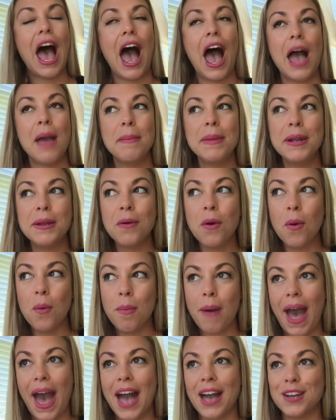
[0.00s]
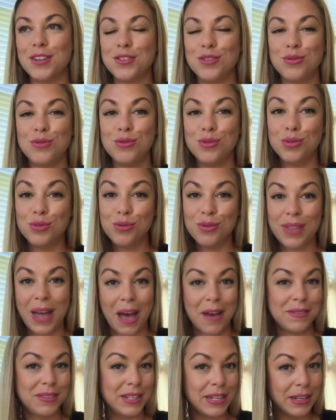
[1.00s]
I'm gonna go back to
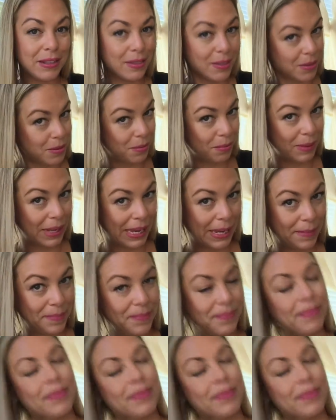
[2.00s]
2003.